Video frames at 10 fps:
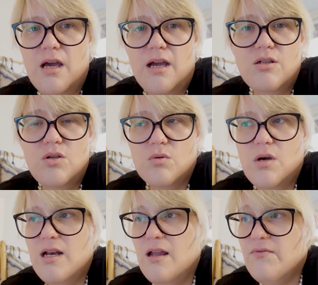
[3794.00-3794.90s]
I do.
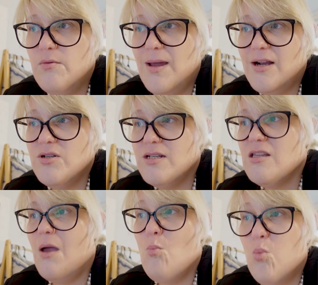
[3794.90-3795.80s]
I love the black dress
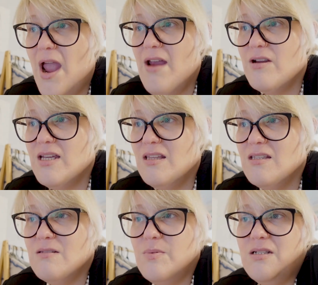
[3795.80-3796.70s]
that I'm wearing in
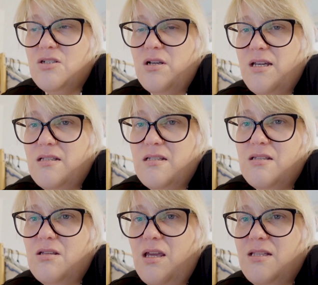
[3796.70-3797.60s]
this picture. It's